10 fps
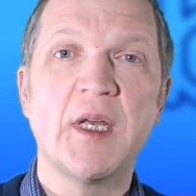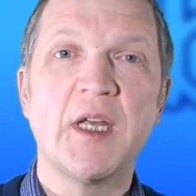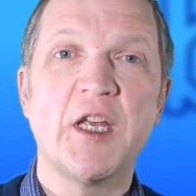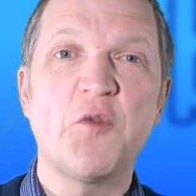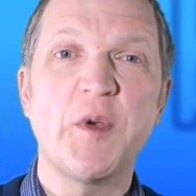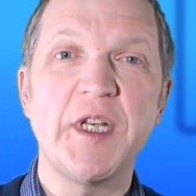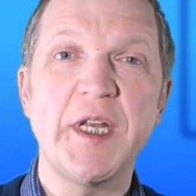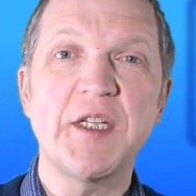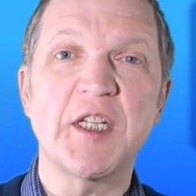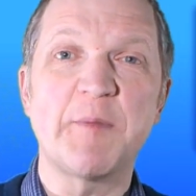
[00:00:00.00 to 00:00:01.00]
If we
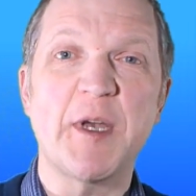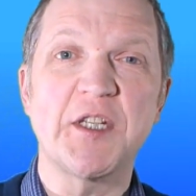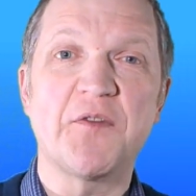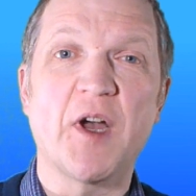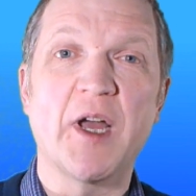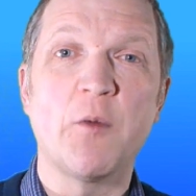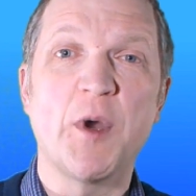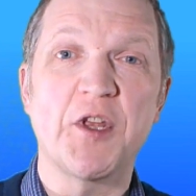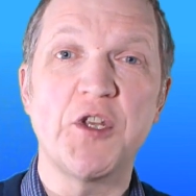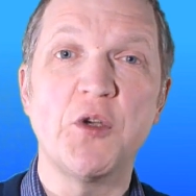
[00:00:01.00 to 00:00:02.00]
need to specify
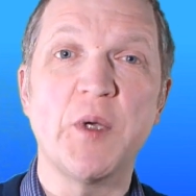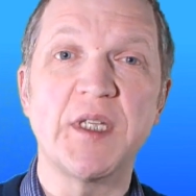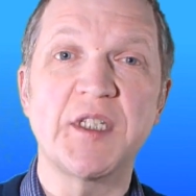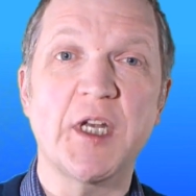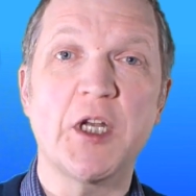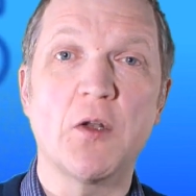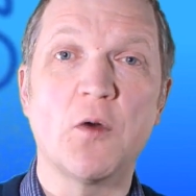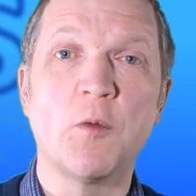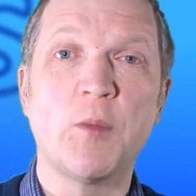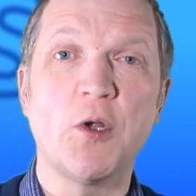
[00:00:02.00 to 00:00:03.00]
whether you is singular
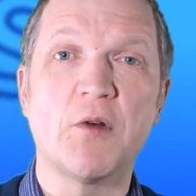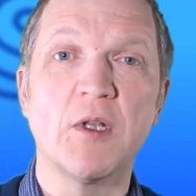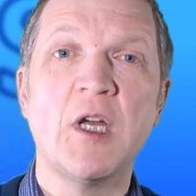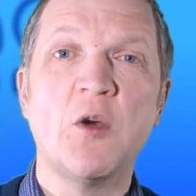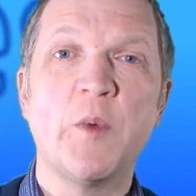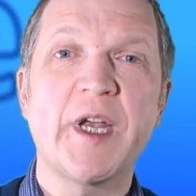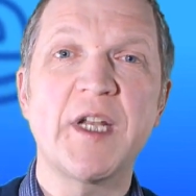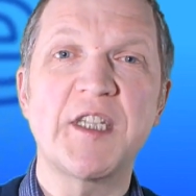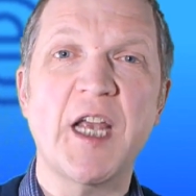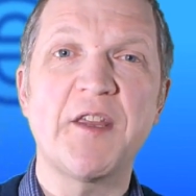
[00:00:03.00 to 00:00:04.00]
or plural, we can
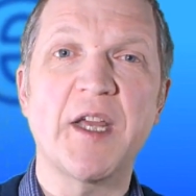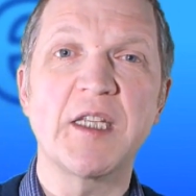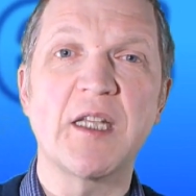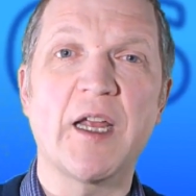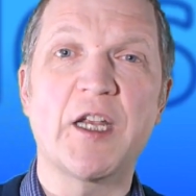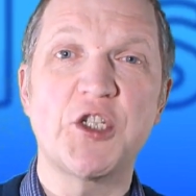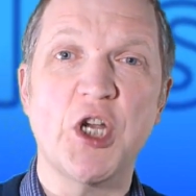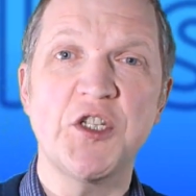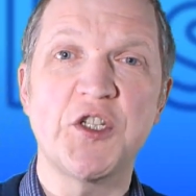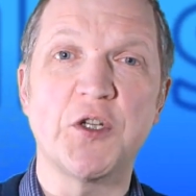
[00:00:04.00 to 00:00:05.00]
say things like
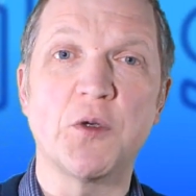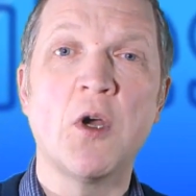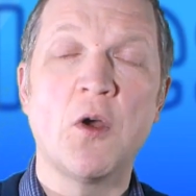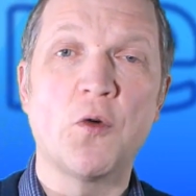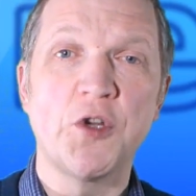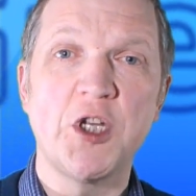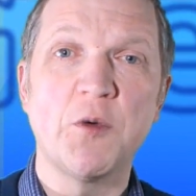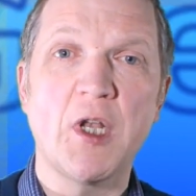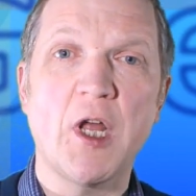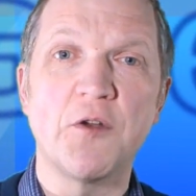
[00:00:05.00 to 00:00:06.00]
just you or you
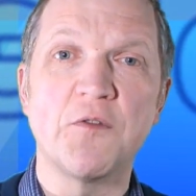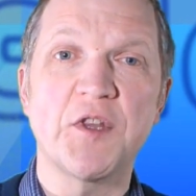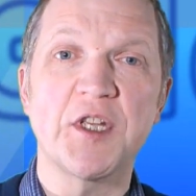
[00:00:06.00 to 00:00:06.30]
alone for the